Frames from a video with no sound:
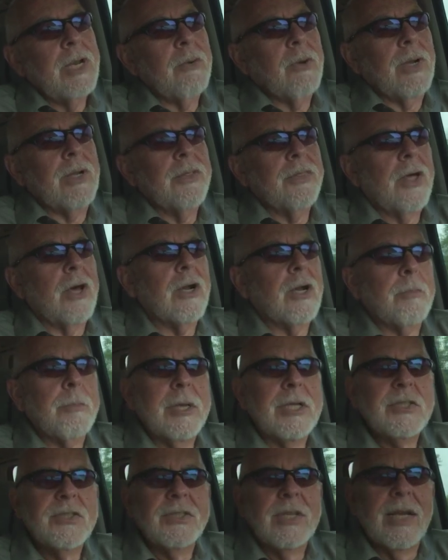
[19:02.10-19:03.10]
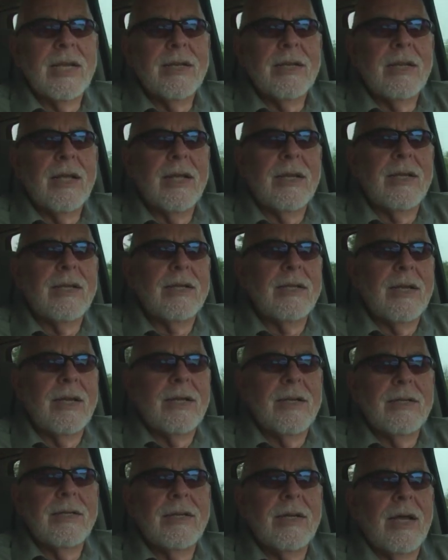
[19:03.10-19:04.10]
Anyway, I thought I'd mention that.
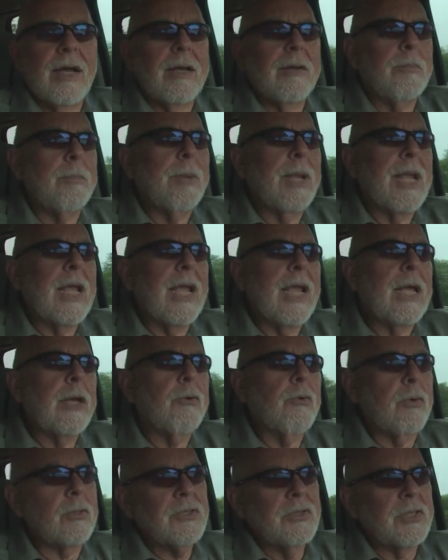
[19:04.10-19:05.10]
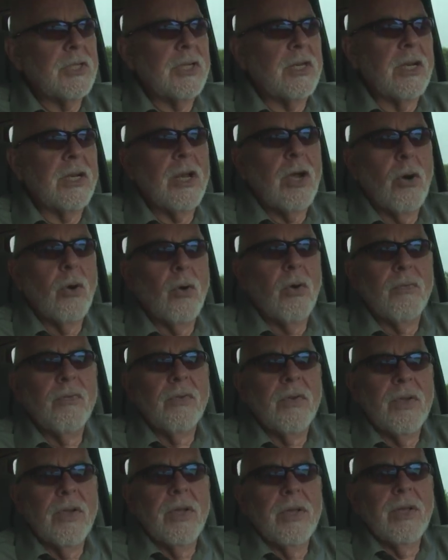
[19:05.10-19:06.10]
I'd be interested to know if
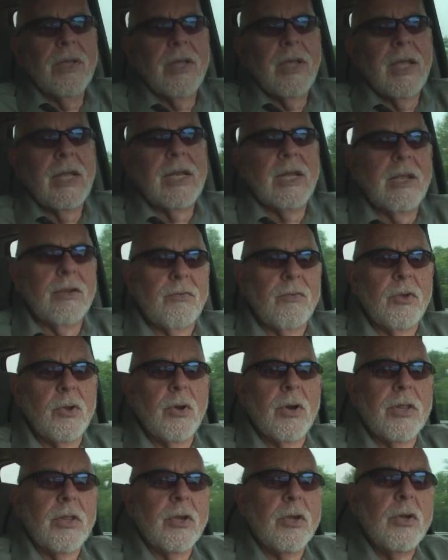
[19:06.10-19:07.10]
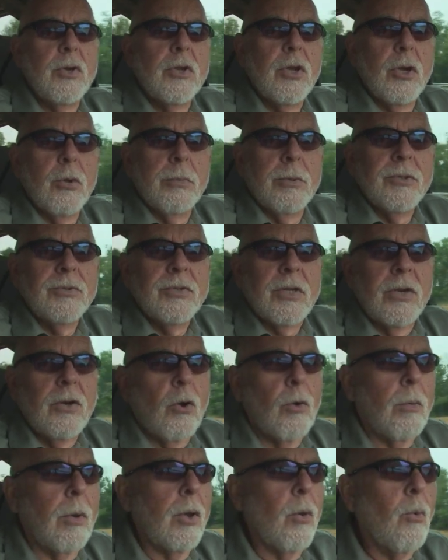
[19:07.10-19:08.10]
any of you other YouTubers that
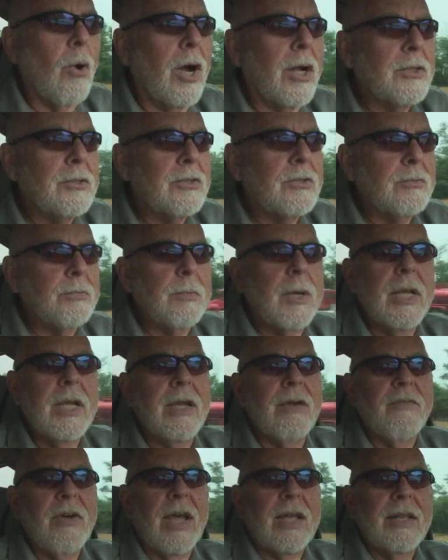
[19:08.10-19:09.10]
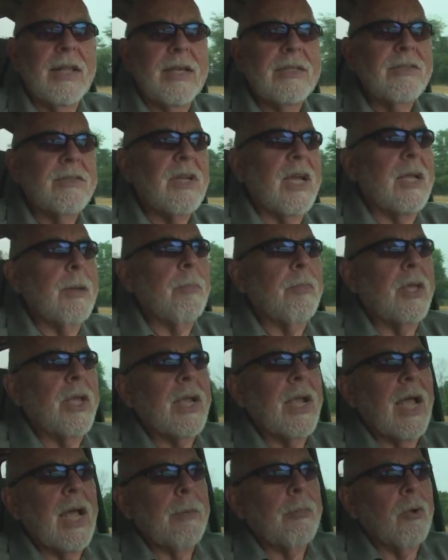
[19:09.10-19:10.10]
normally watch me have had that same
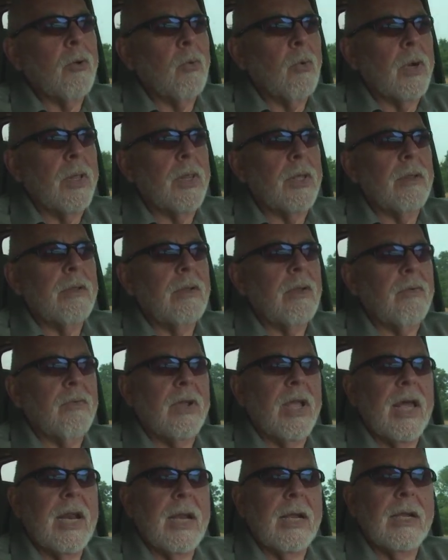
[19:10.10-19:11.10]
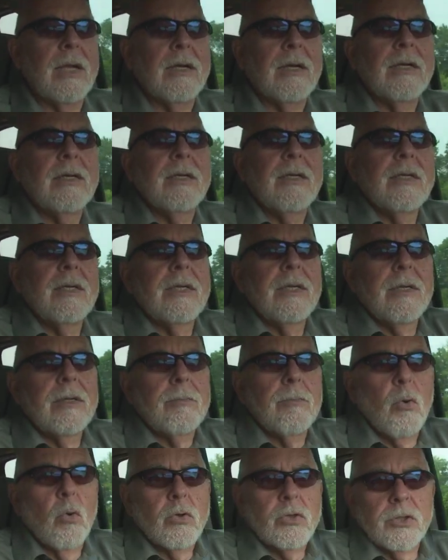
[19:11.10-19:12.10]
thing happen, where that you're getting
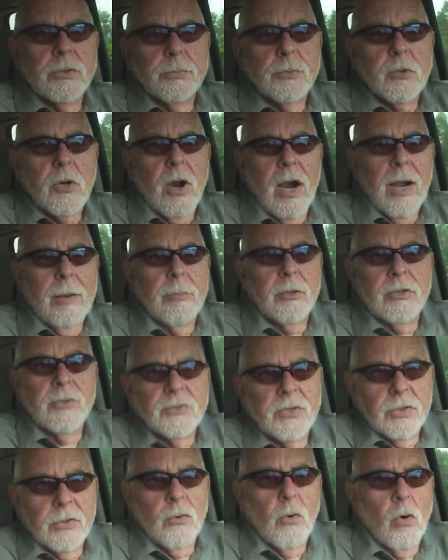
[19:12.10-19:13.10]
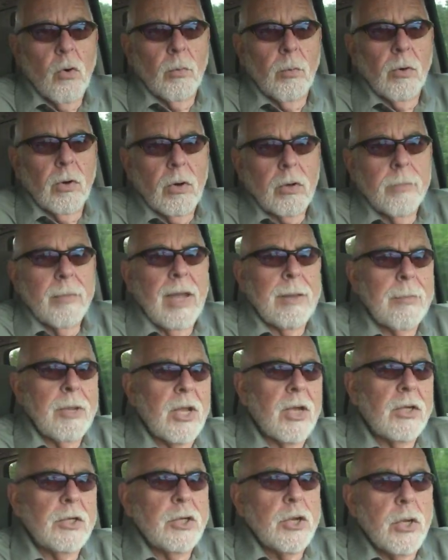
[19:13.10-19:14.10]
more subscribers than normal, or
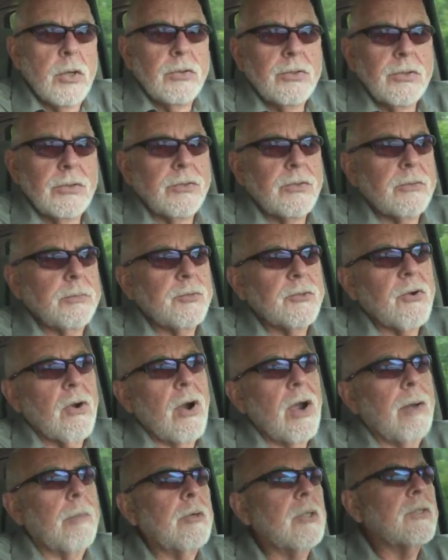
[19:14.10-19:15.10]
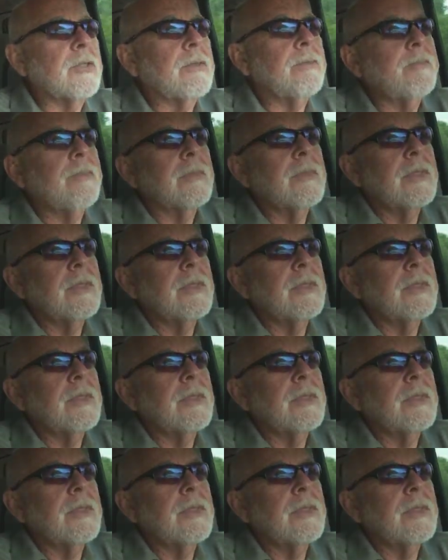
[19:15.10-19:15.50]
maybe unusual subscribers.